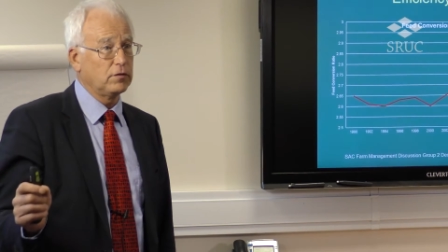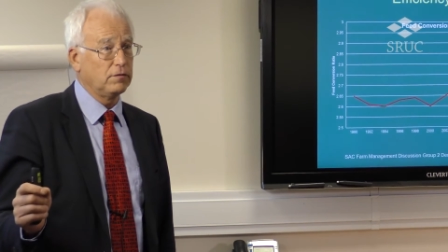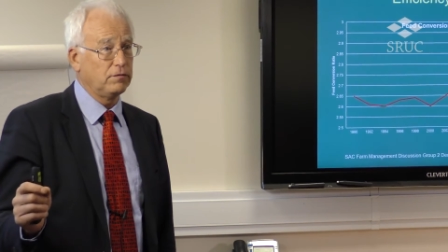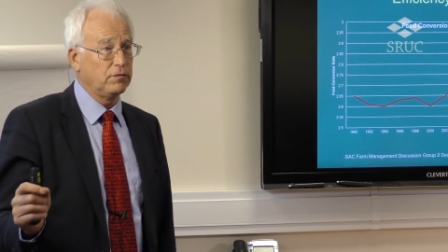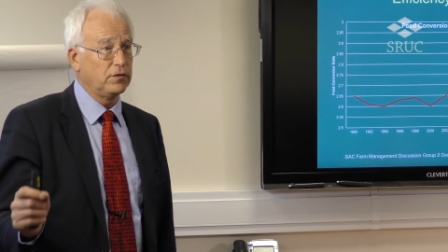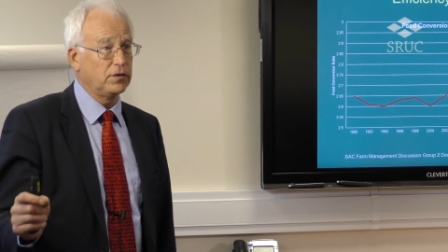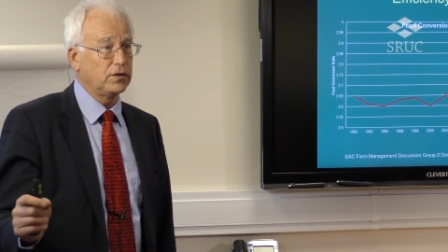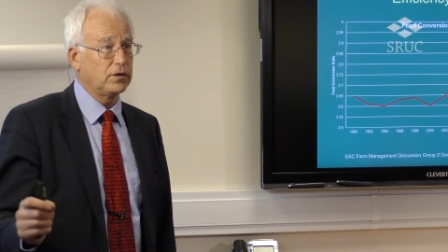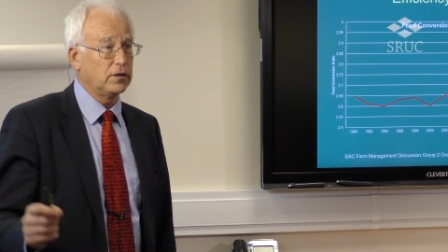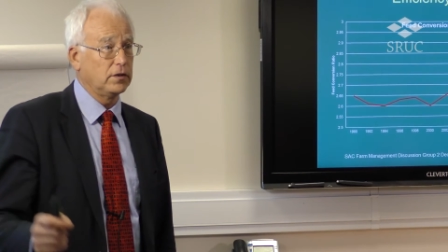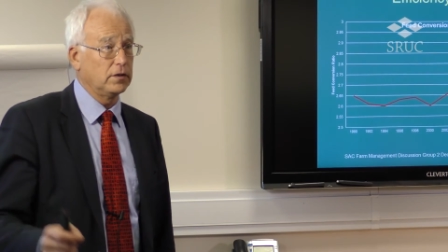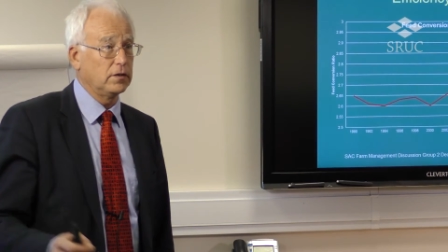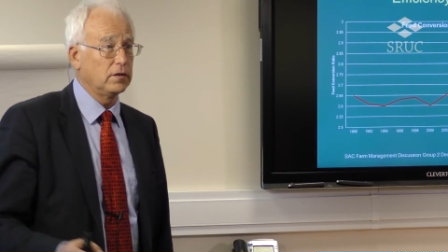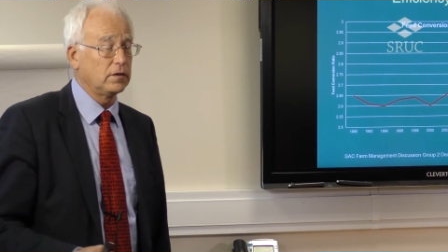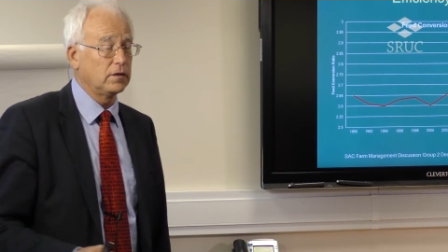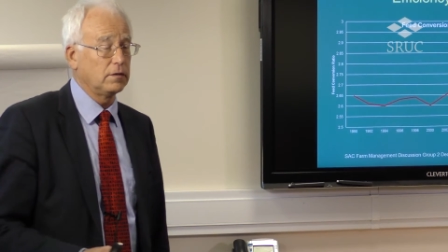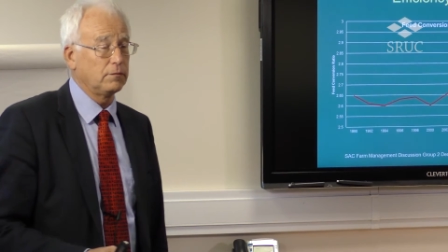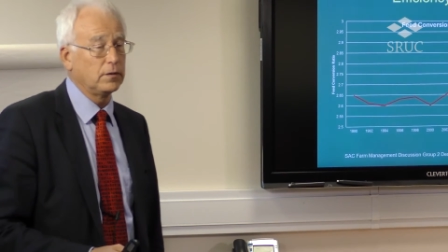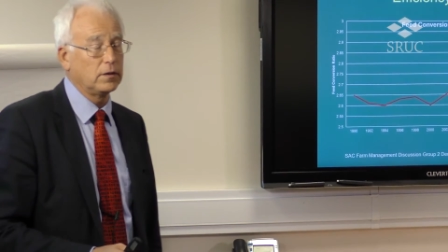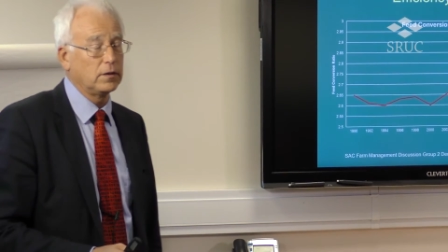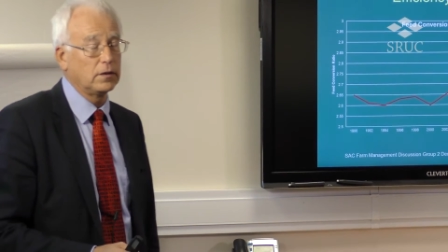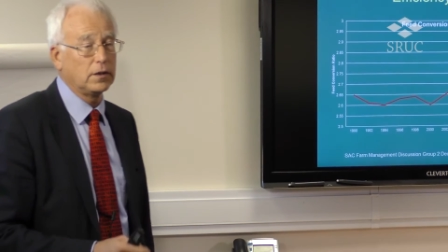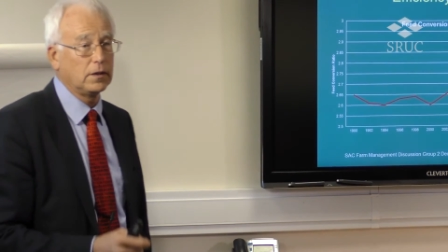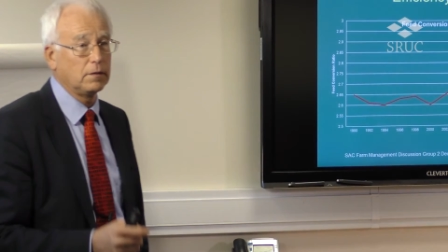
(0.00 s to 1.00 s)
efficient. It's a
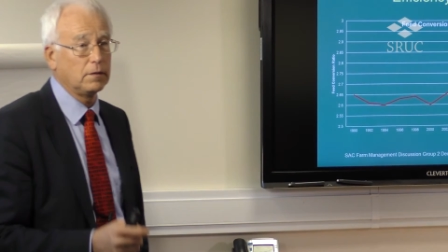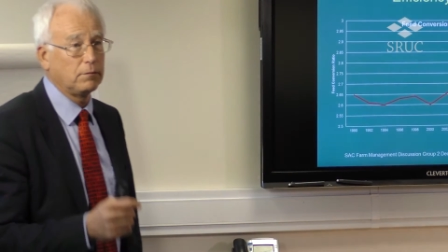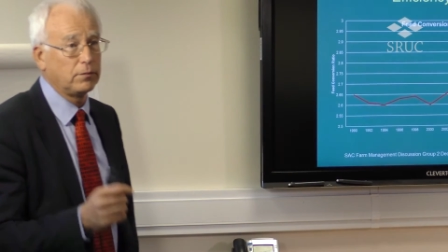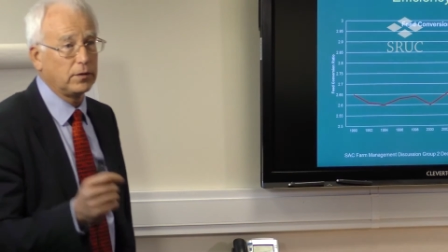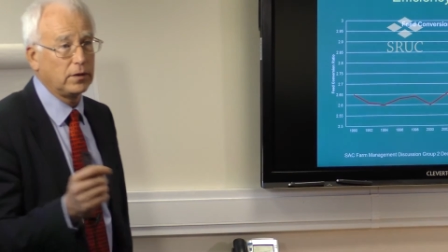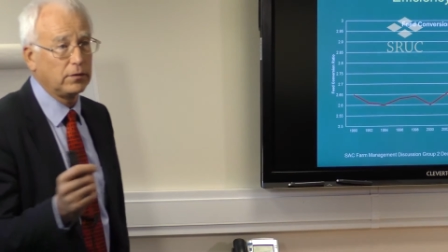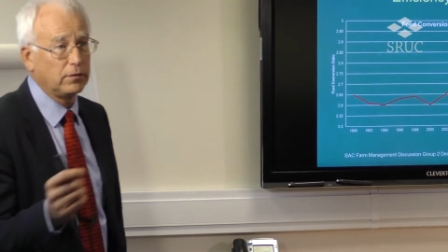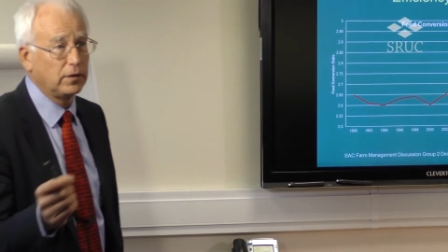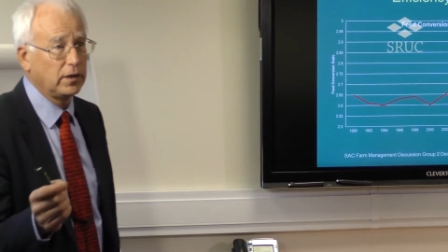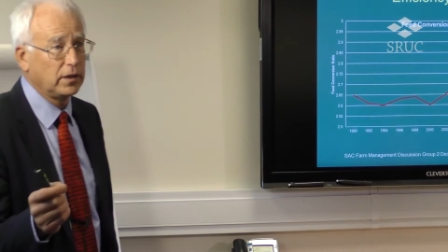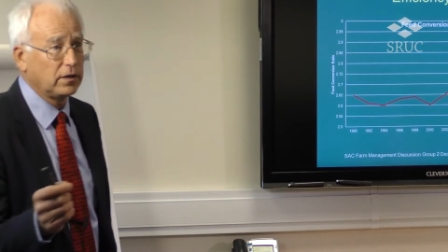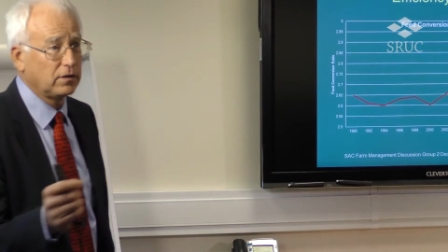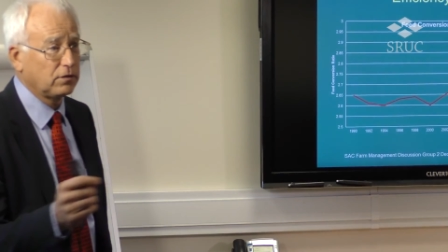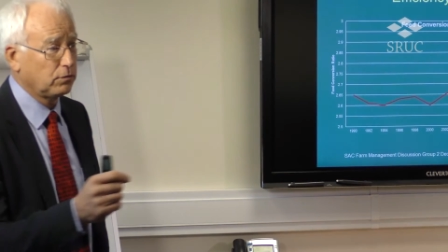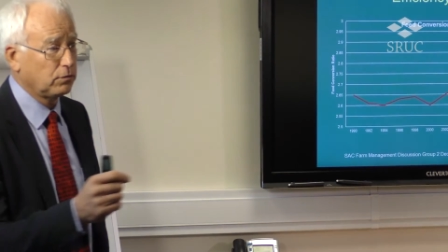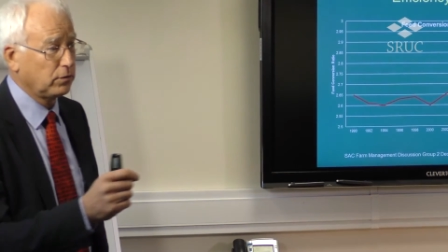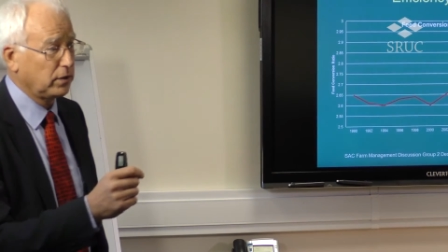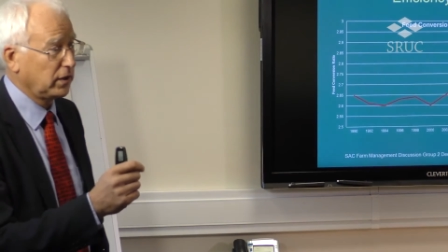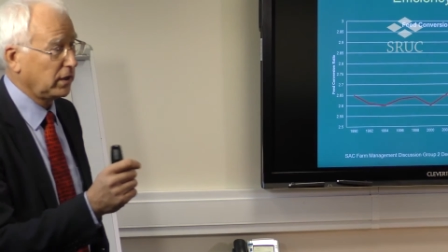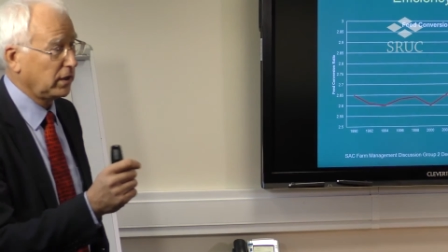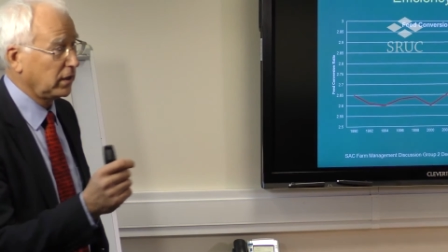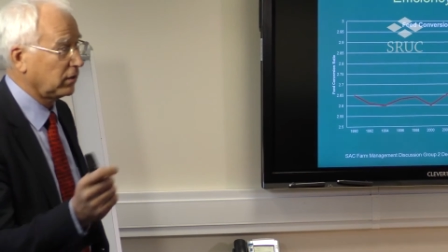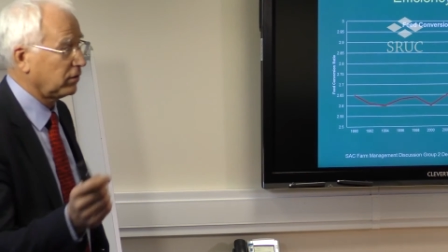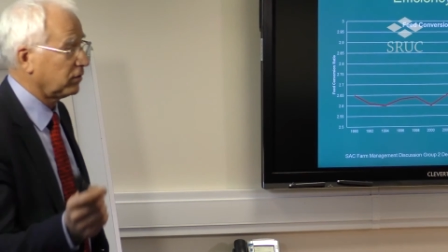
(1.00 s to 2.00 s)
bit like brown eggs,
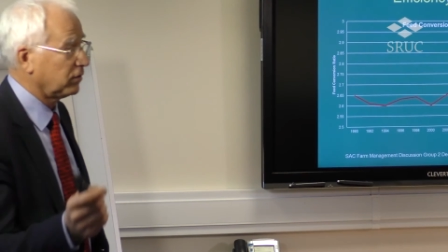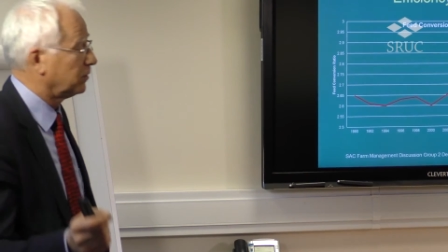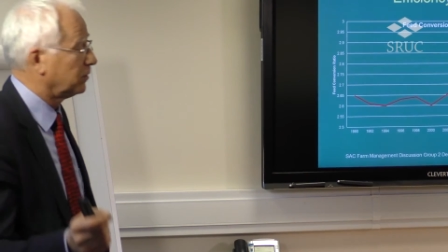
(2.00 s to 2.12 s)
white eggs